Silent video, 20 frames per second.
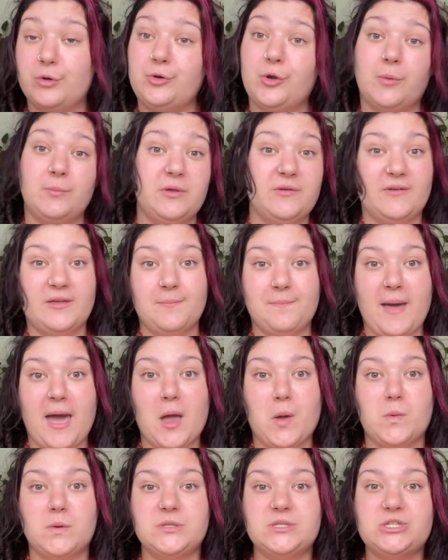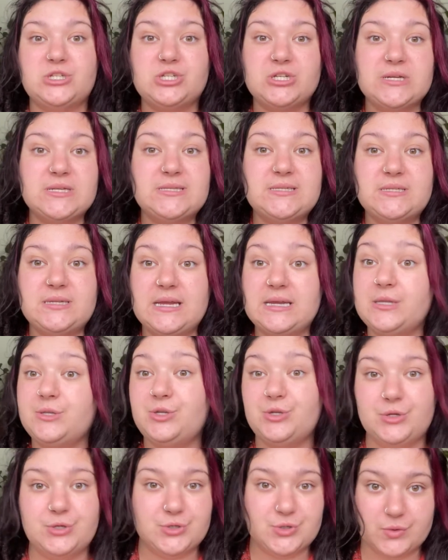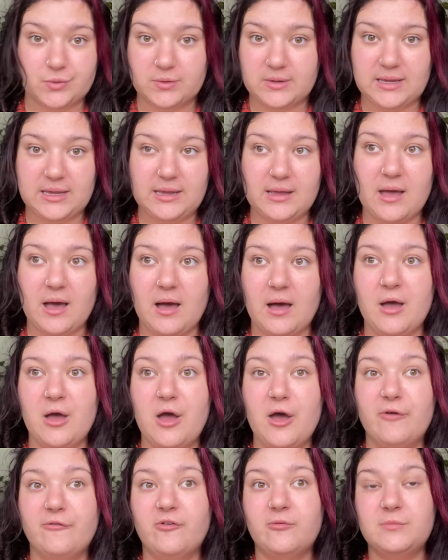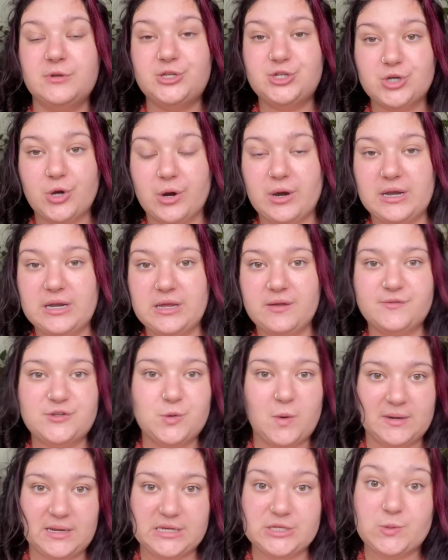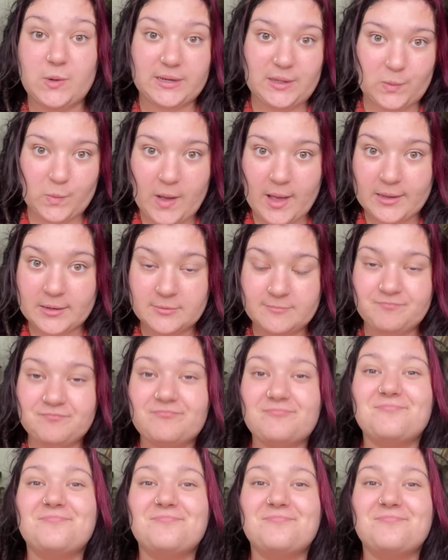not moving backwards, just in neutral gear for majority of 2021.